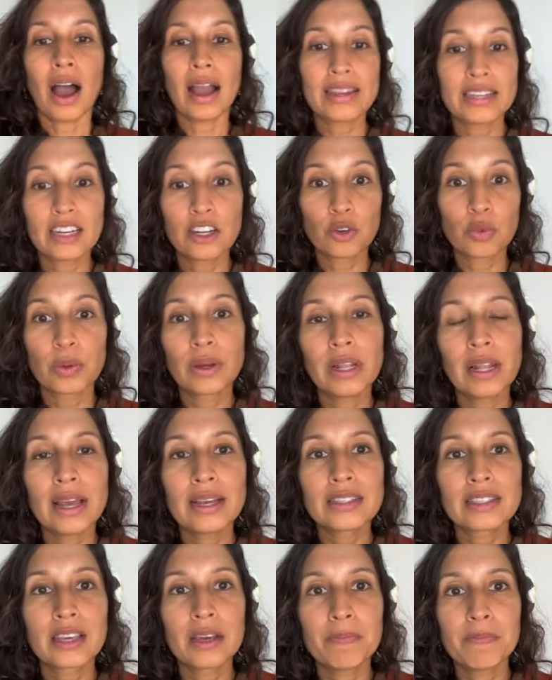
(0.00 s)
I didn't
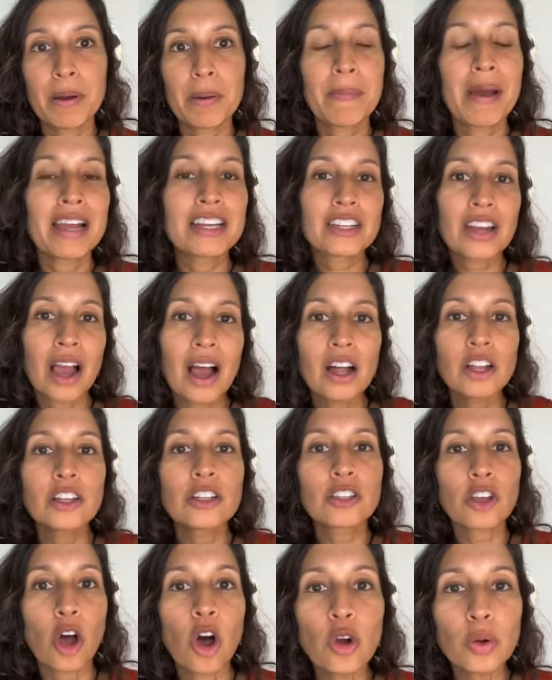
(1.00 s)
realize it, but my child
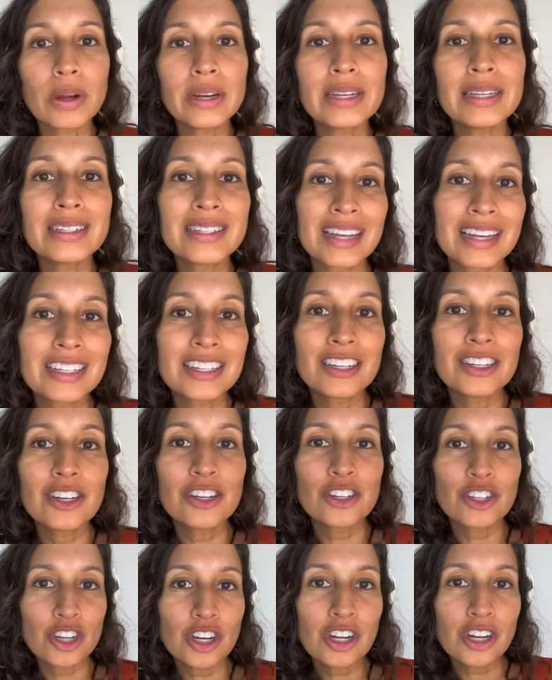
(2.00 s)
is already addicted
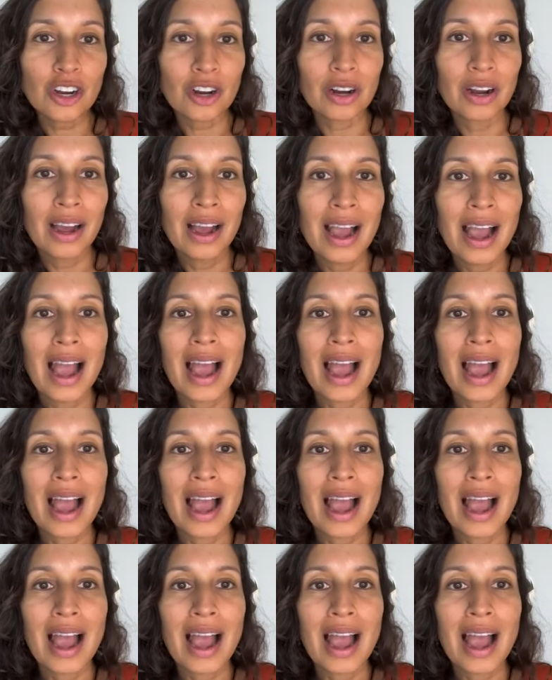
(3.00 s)
to sugar.